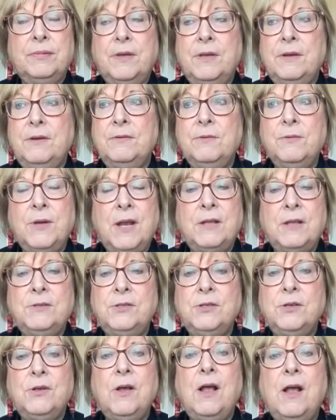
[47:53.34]
I don't know what else
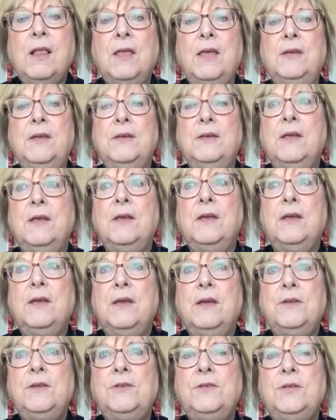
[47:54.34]
to call it,
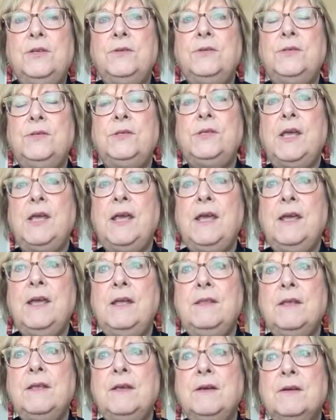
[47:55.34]
to say
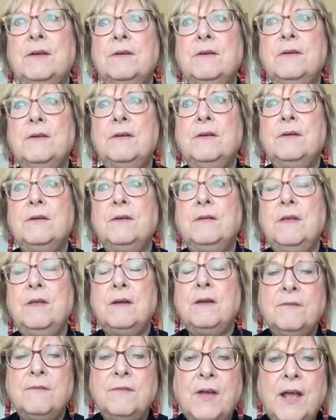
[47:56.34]
they're
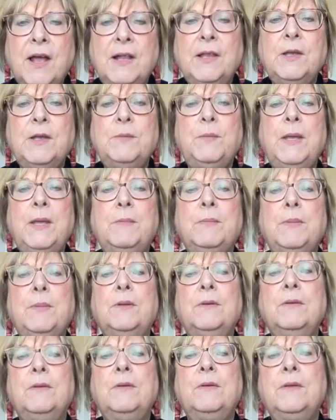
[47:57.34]
they're a violent
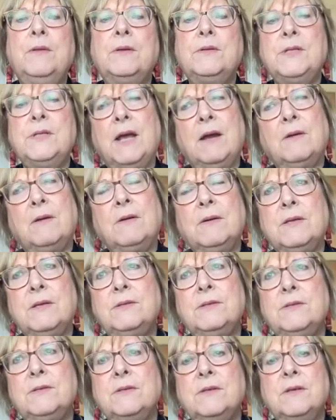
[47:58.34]
people, they're
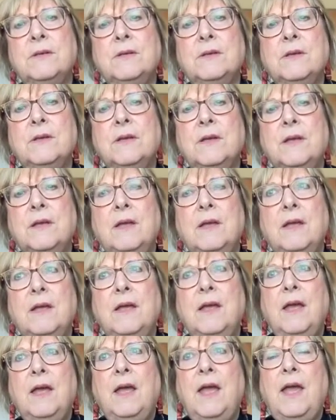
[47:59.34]
terrorists.
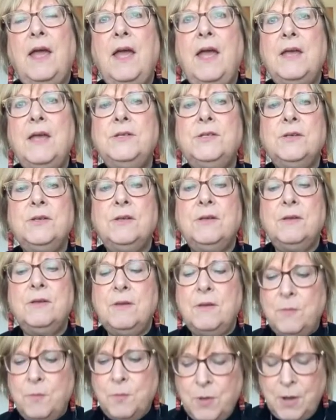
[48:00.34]
And
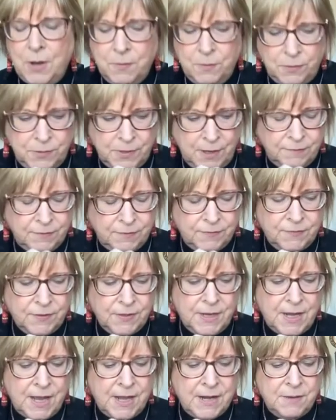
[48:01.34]
I will never
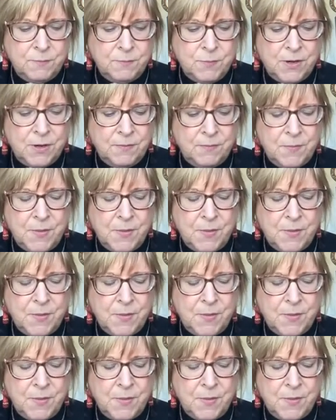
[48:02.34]
forget in one of